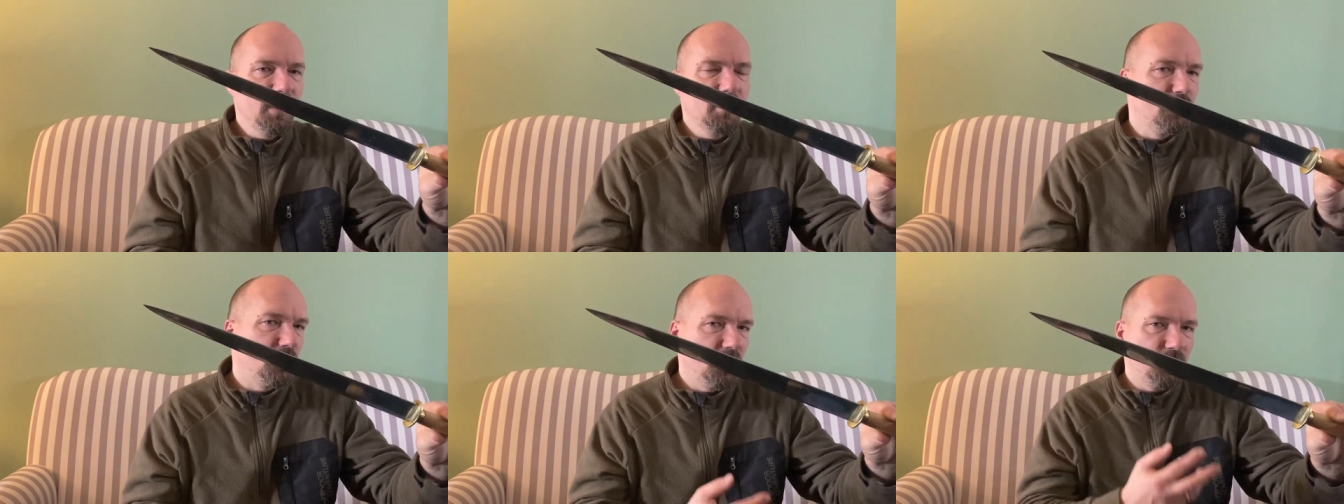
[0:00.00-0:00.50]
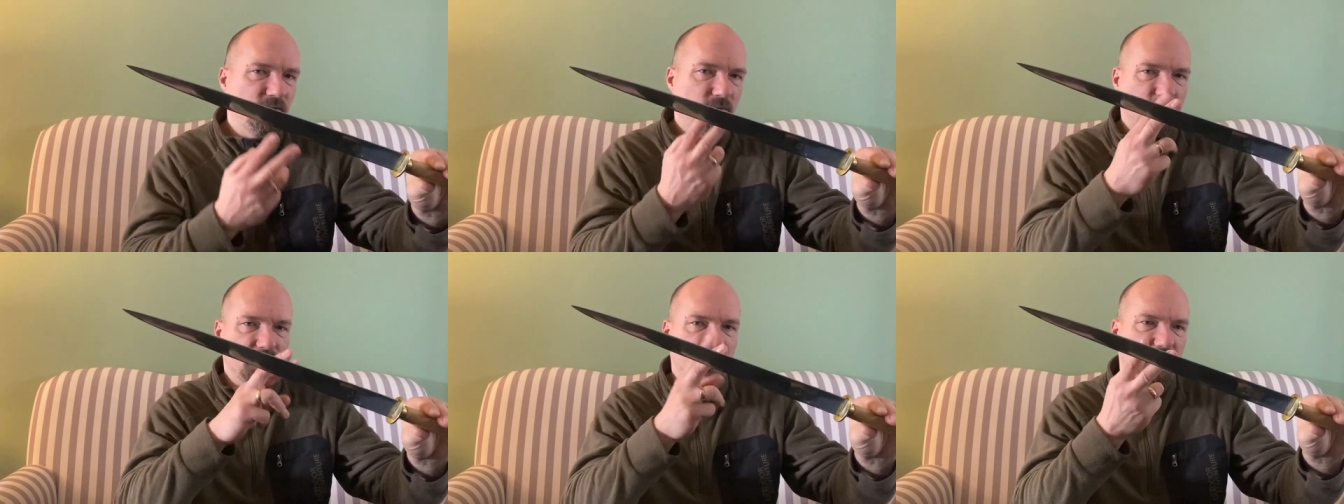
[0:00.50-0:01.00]
skian, or if there
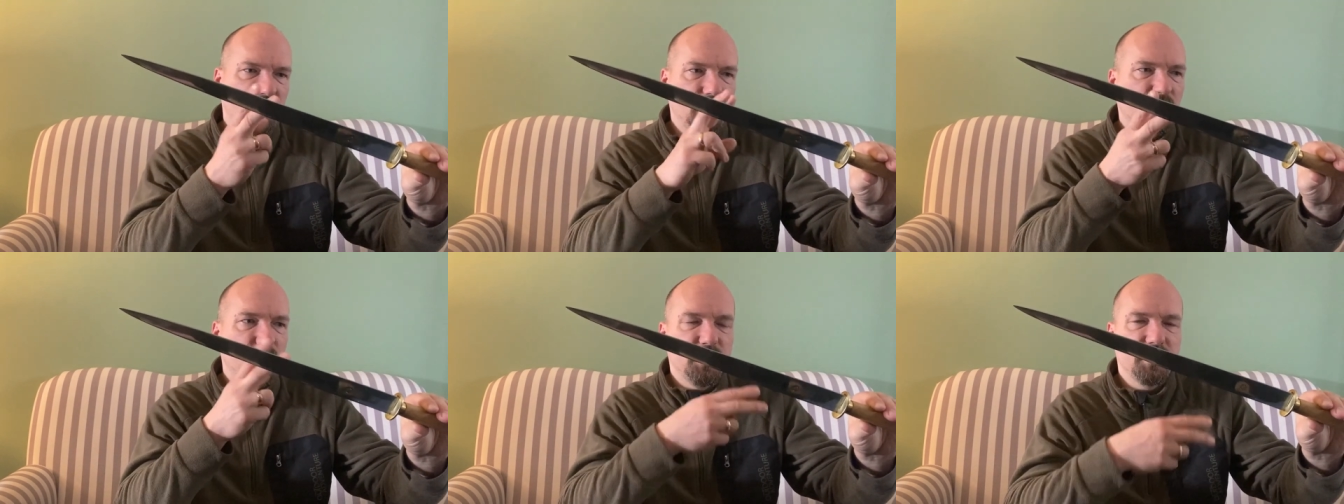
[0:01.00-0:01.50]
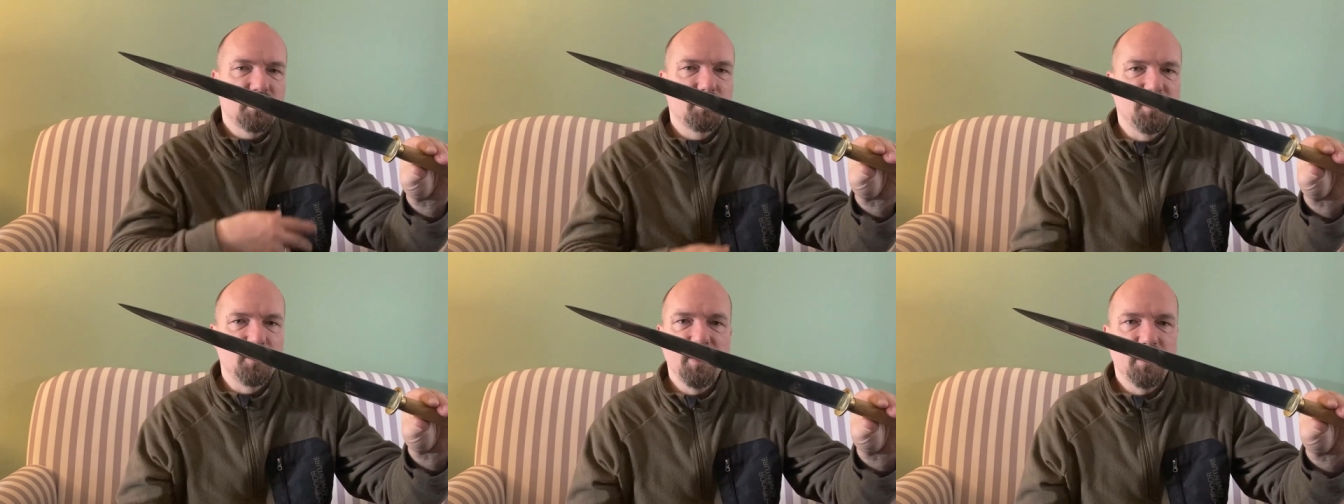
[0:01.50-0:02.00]
was an influence
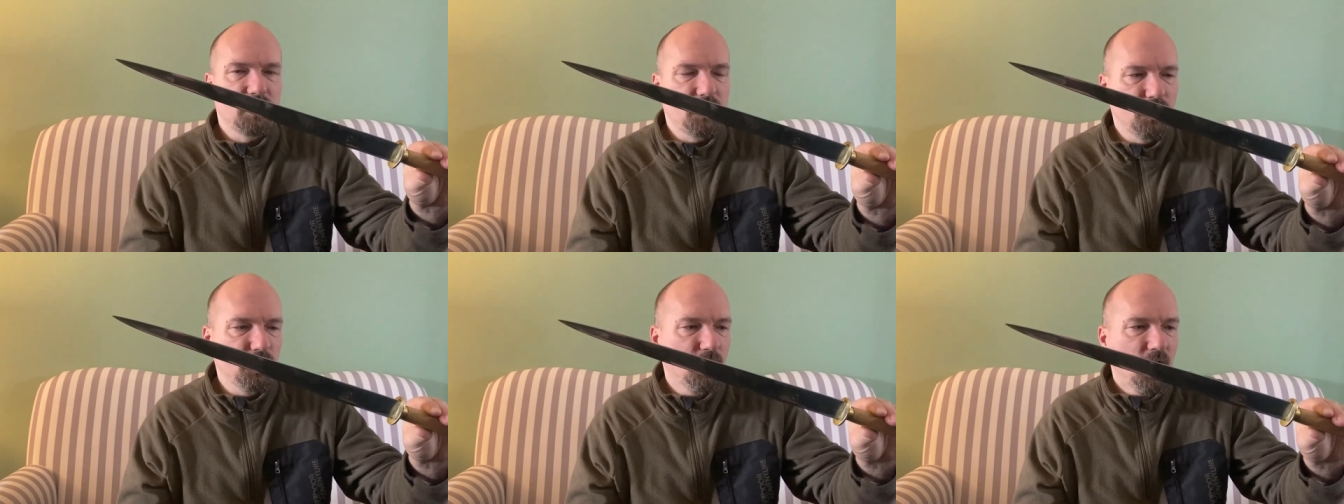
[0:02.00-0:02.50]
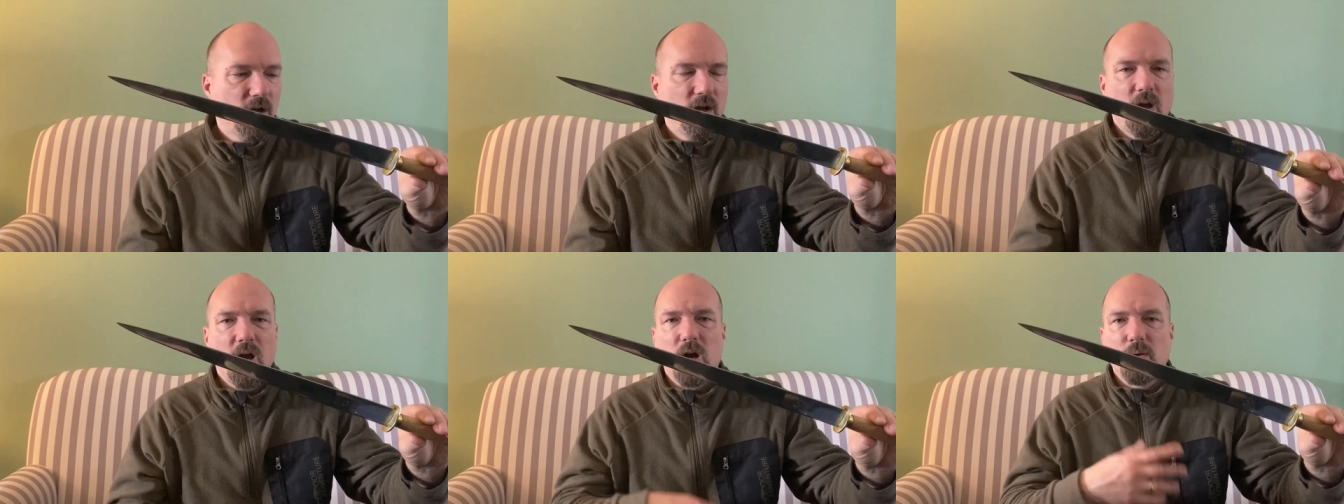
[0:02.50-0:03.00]
between the two
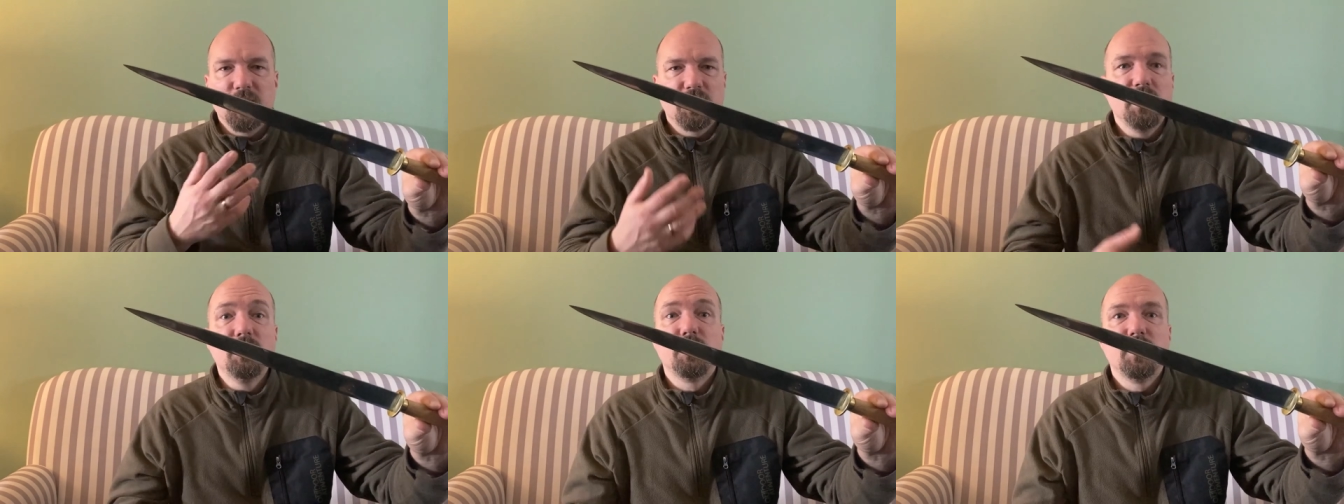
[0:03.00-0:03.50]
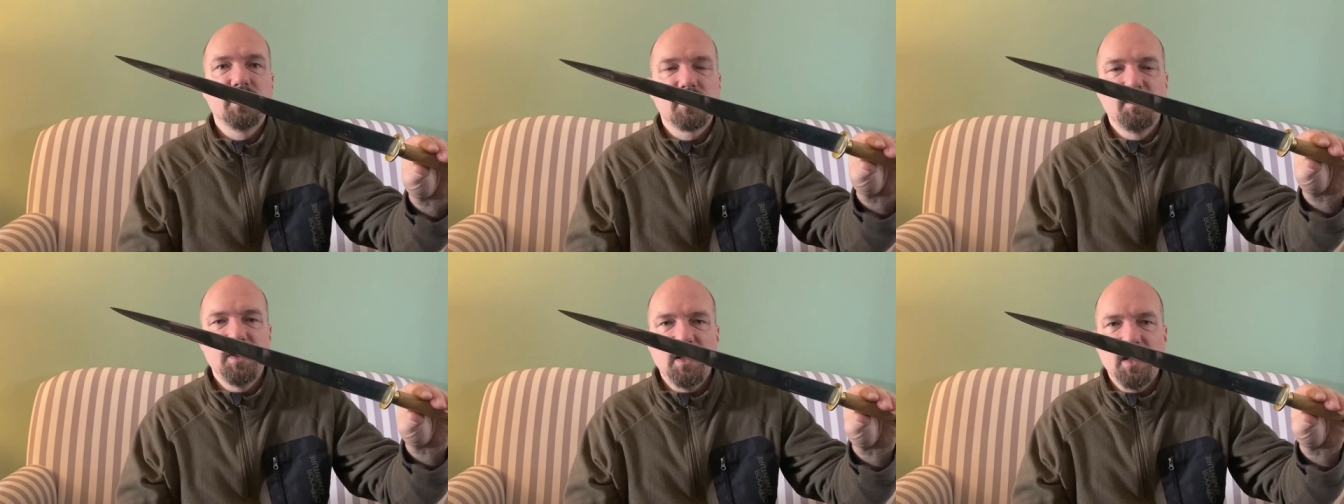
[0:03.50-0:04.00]
how much
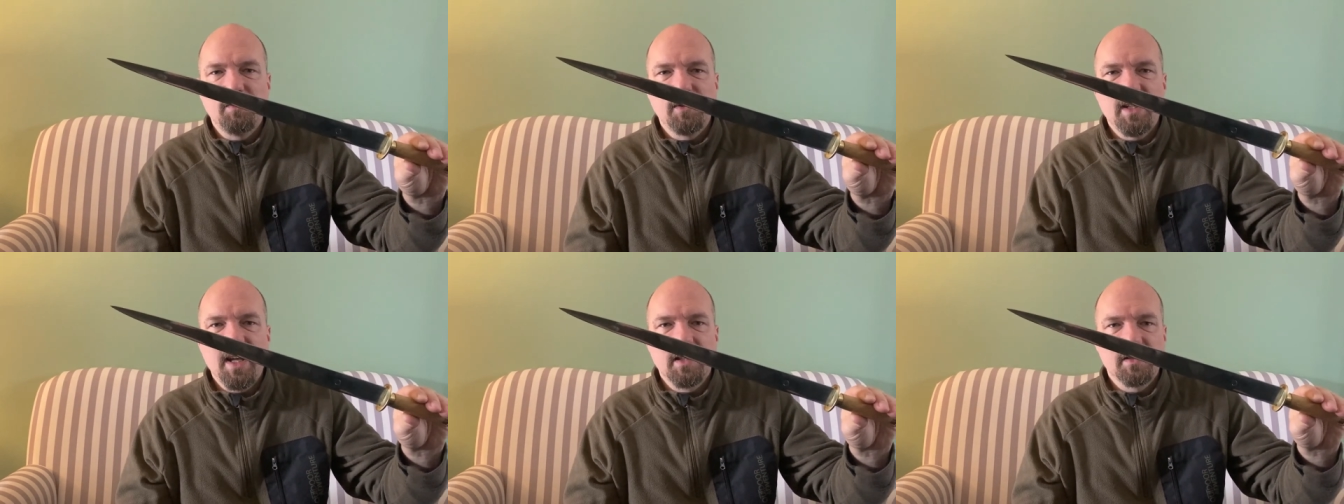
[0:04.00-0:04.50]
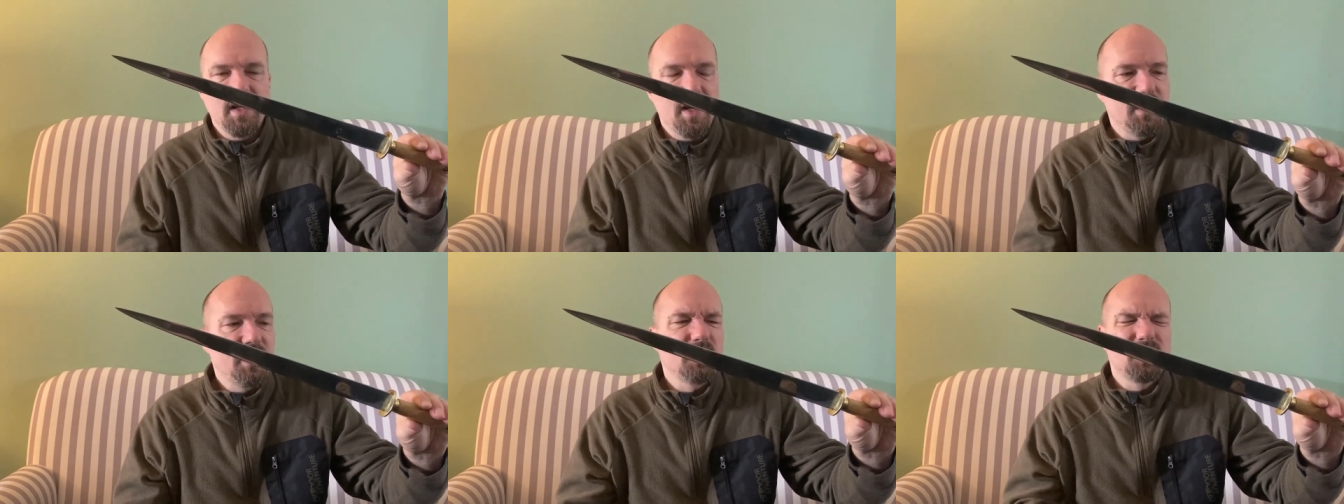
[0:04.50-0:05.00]
influence medieval daggers
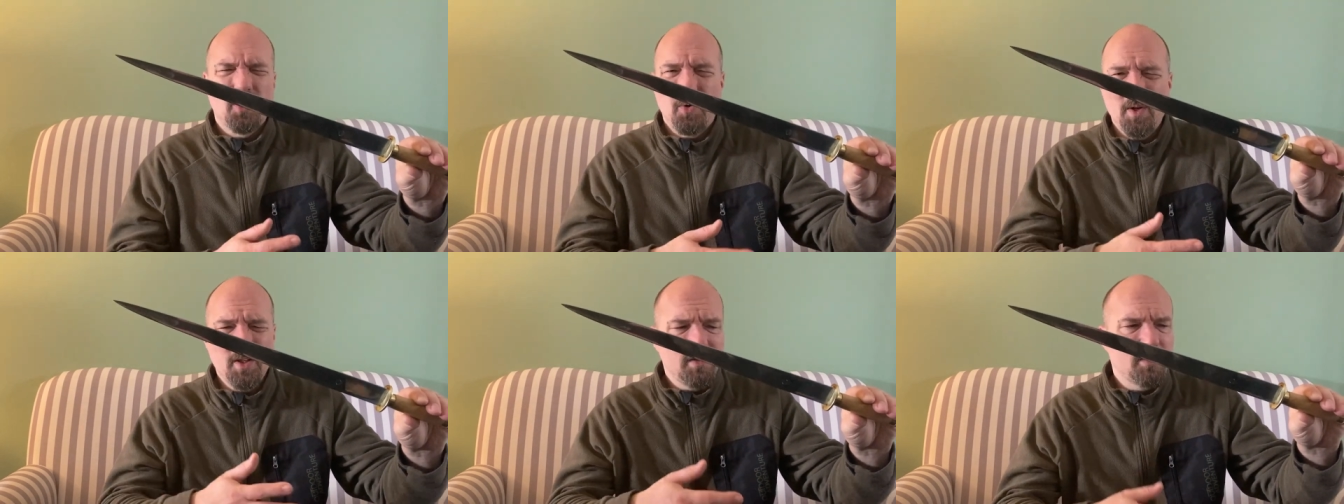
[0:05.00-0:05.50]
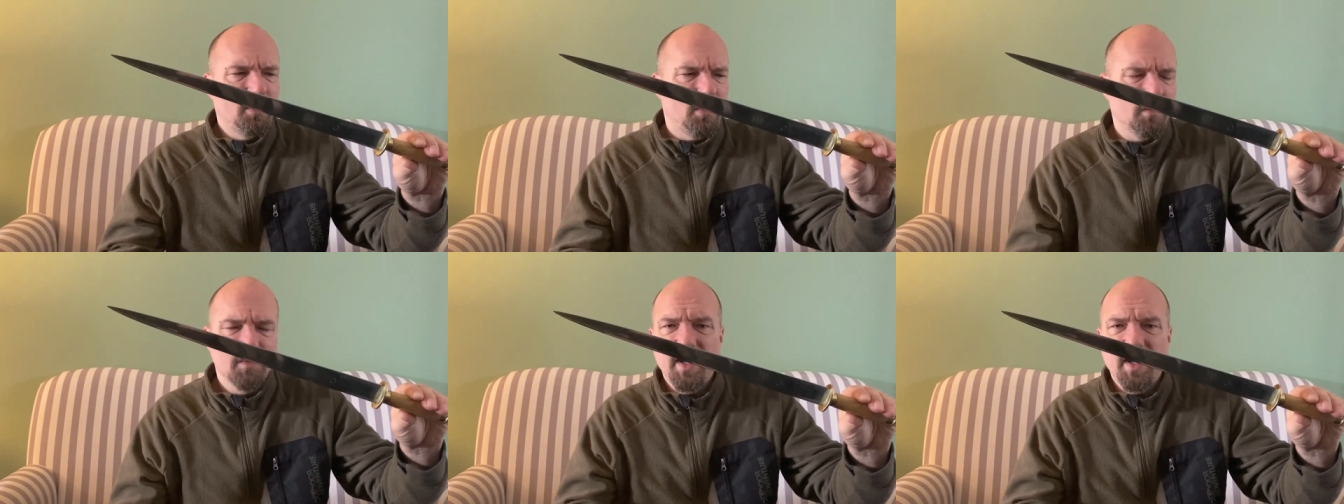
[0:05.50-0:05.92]
had, and so on and so on.